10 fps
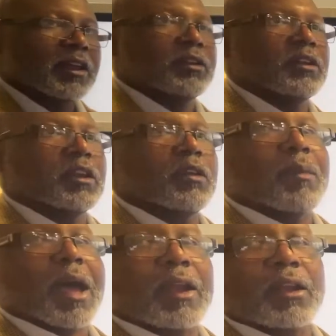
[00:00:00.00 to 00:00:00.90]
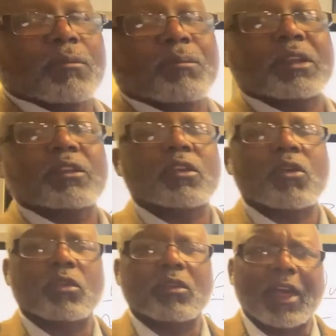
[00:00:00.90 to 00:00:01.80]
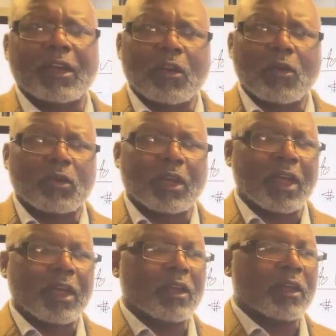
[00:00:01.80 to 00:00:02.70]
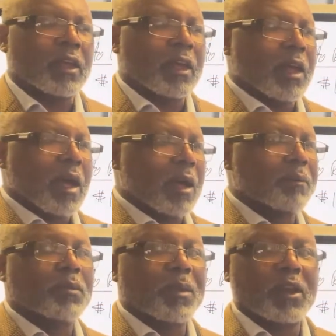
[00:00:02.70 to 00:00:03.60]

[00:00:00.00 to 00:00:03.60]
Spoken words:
into the mind of the business owner like, okay, I'm spending